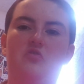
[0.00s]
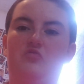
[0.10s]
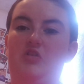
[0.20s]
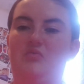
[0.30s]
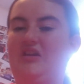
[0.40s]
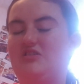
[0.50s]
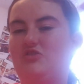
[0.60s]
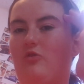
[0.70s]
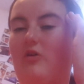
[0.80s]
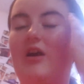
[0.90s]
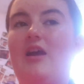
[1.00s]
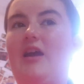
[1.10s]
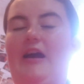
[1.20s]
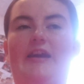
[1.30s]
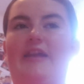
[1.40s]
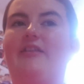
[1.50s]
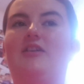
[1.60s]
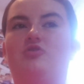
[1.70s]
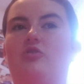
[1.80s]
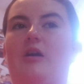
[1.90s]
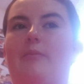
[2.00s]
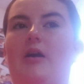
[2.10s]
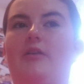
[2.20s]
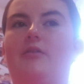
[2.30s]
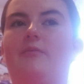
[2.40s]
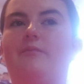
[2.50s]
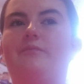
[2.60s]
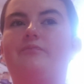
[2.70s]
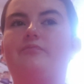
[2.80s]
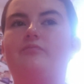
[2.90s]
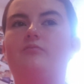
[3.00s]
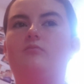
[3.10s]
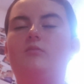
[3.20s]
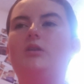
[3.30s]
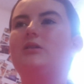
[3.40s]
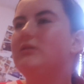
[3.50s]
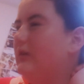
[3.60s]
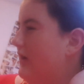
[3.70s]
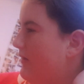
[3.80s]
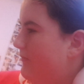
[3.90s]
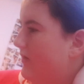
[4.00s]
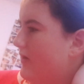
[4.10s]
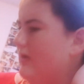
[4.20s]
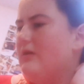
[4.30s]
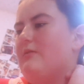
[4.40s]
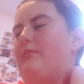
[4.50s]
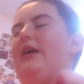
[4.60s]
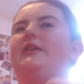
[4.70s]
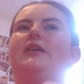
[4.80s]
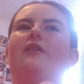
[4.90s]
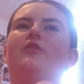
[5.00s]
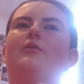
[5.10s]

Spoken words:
3 weeks, so again, that's not that bad. But I gave